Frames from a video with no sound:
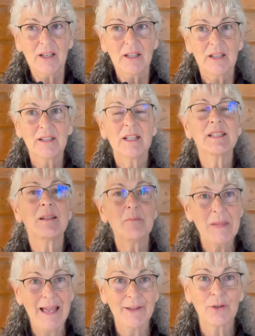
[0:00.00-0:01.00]
It doesn't
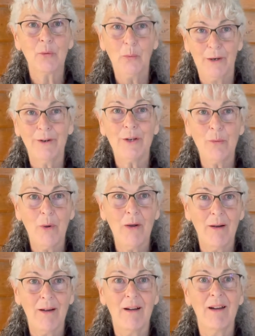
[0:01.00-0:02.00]
matter where you
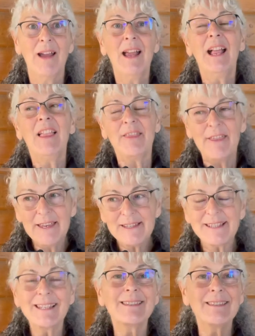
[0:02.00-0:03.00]
are.
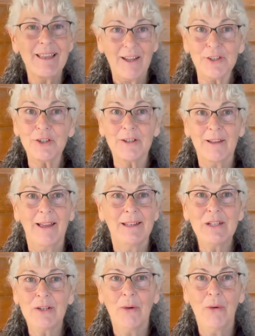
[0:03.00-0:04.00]
This is the
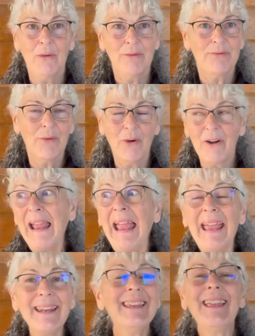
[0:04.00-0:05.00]
underlying goal for
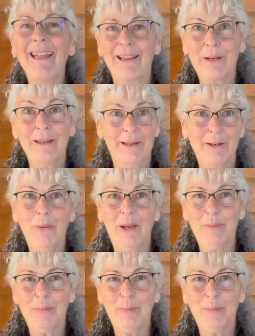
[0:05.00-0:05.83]
any equine